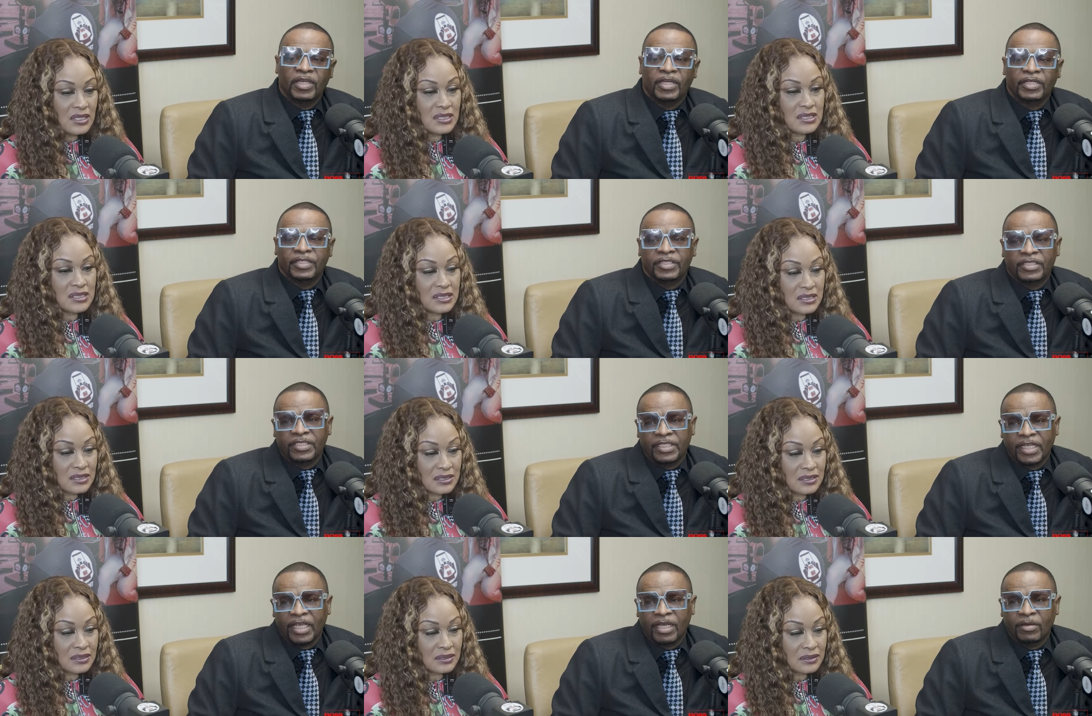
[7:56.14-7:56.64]
Speaker 1: We yes.
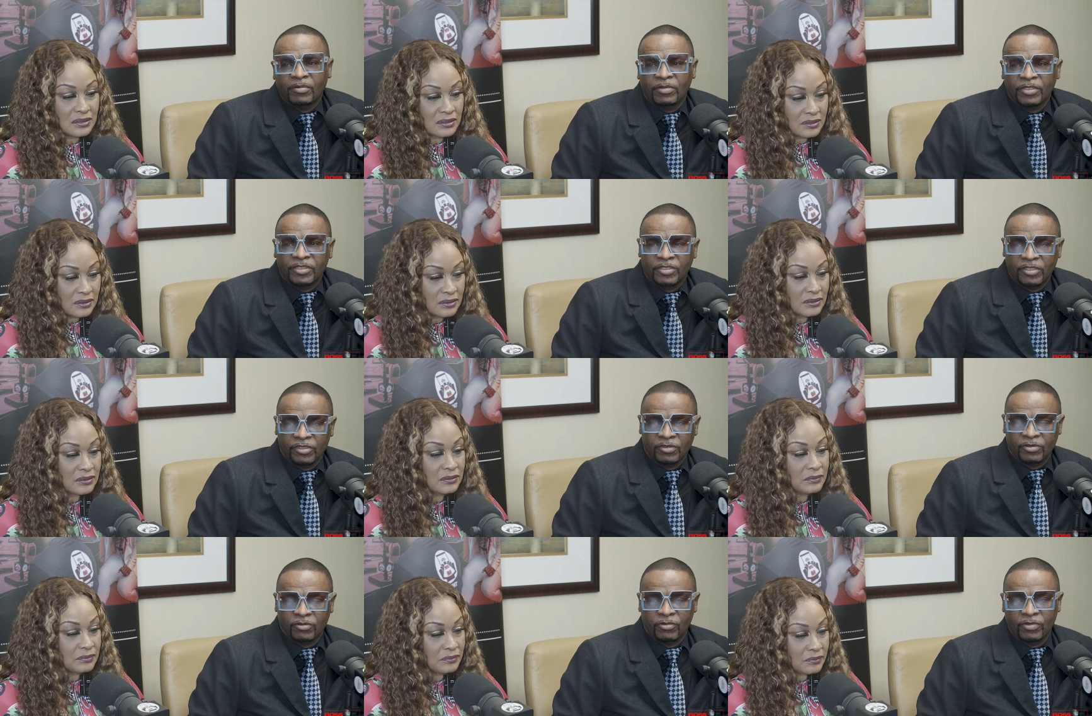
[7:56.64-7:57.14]
understand
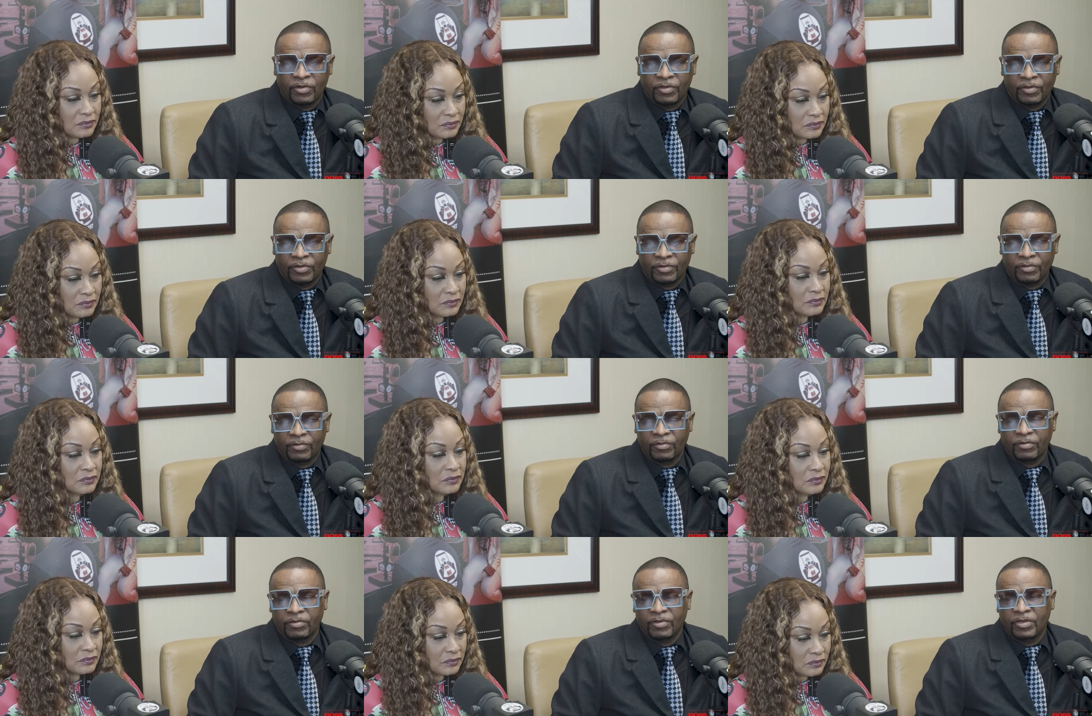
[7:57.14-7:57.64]
what you're
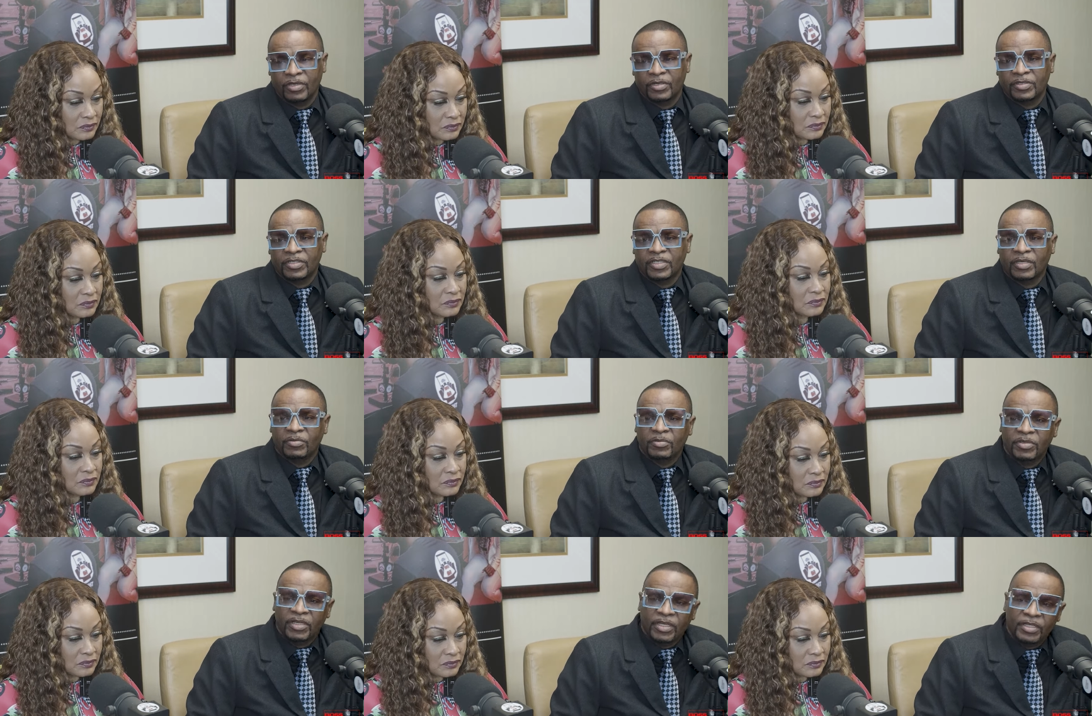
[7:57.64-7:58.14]
going through. You know what
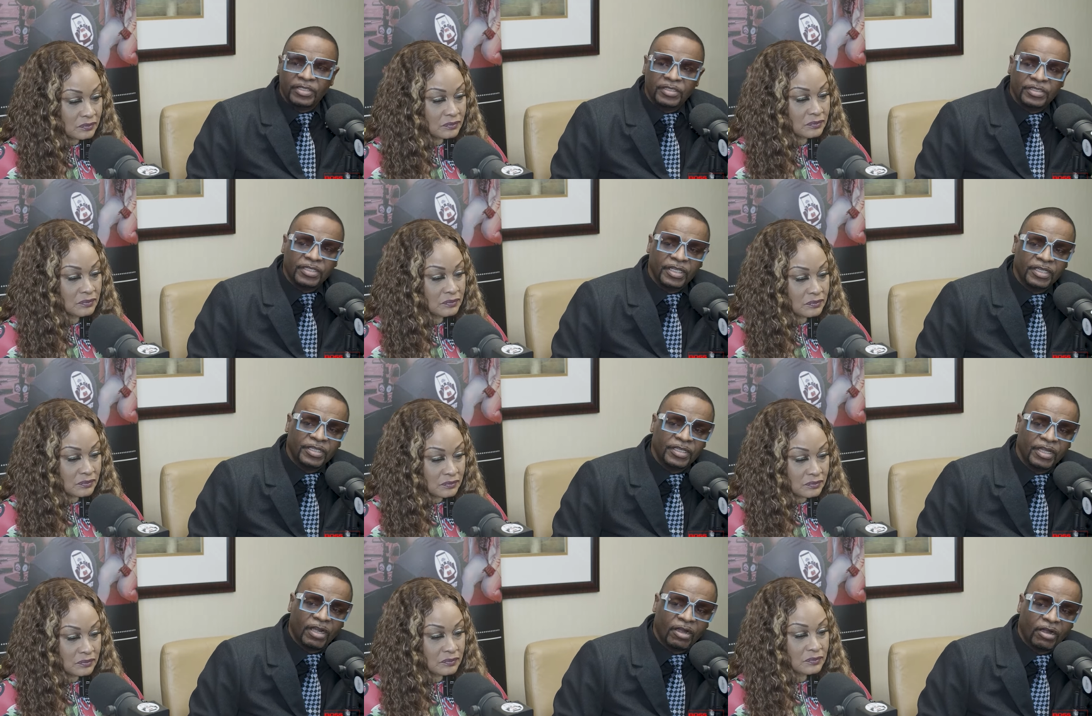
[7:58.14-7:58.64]
I'm saying? We
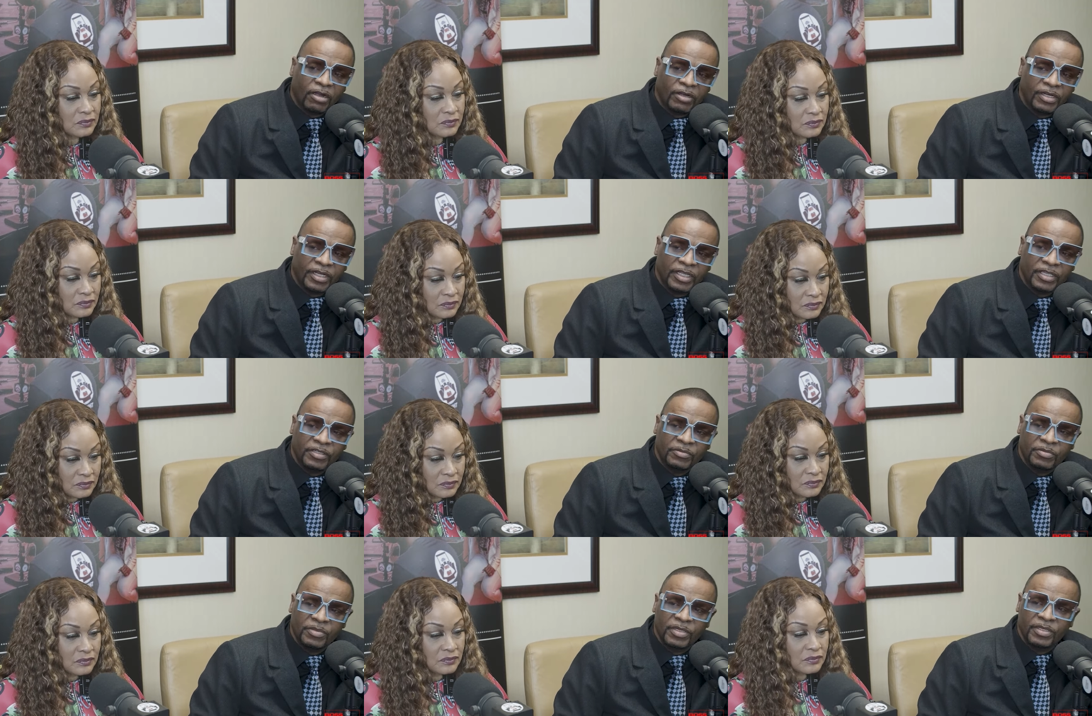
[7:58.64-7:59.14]
understand your
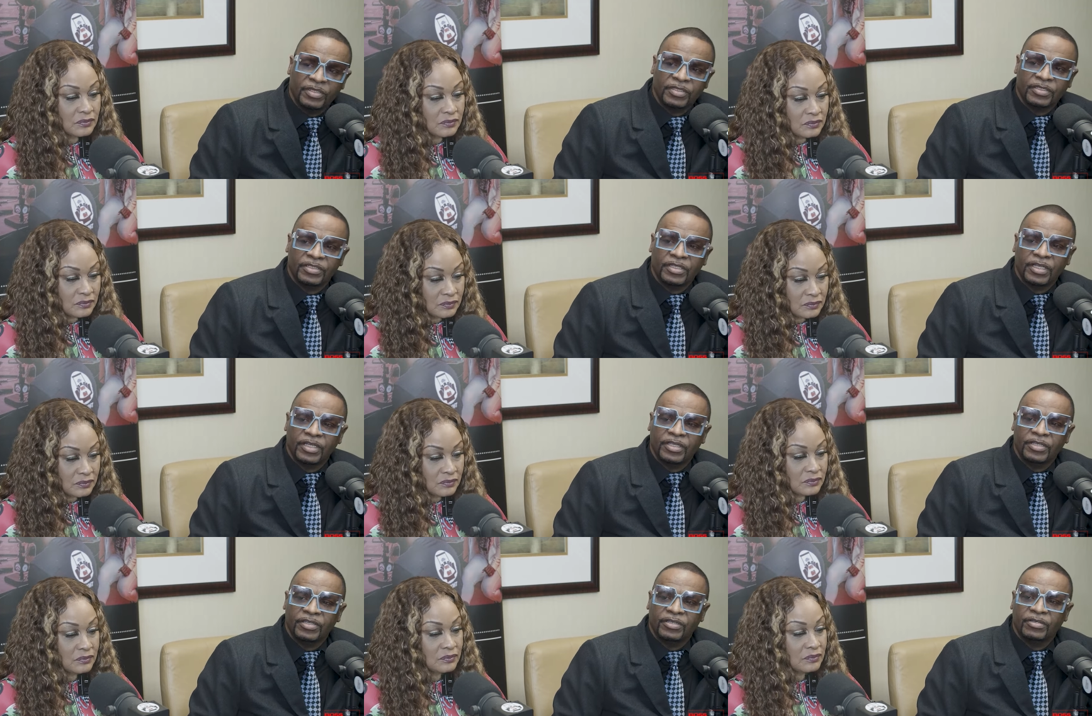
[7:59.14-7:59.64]
heartaches. We
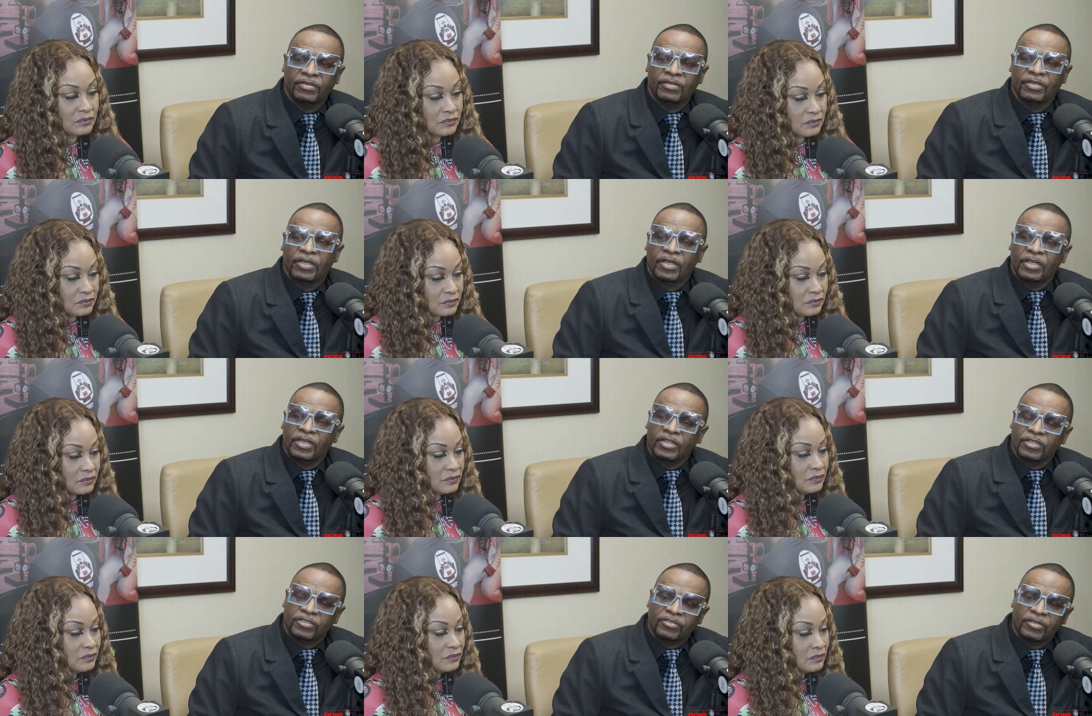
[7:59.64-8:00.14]
understand
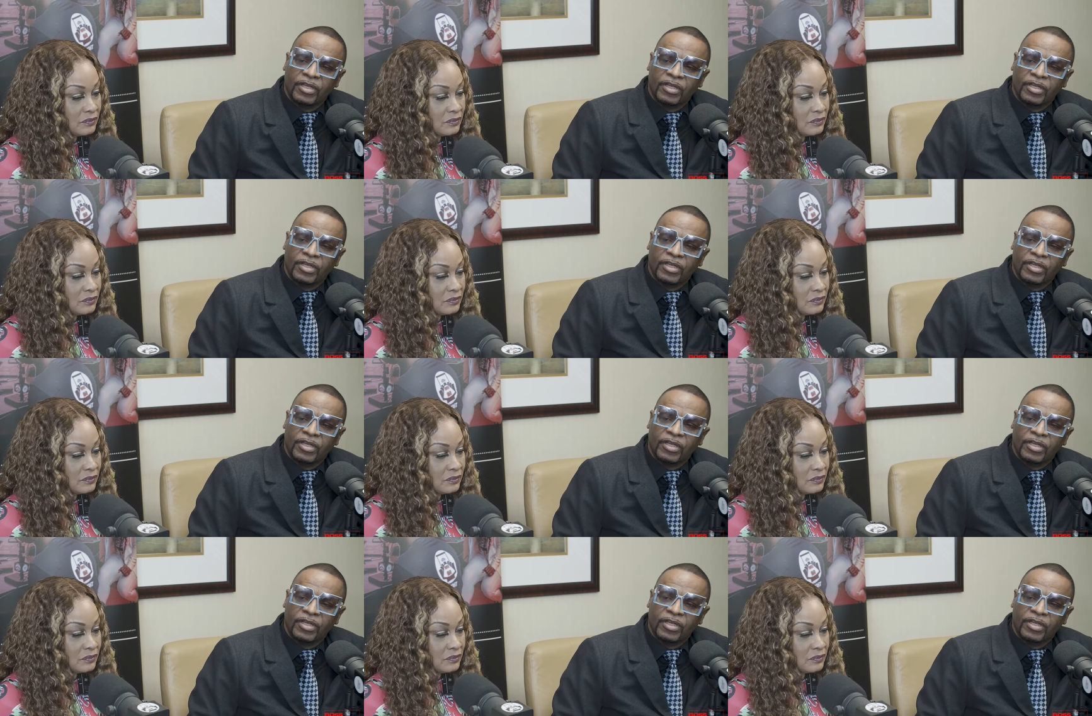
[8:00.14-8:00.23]
your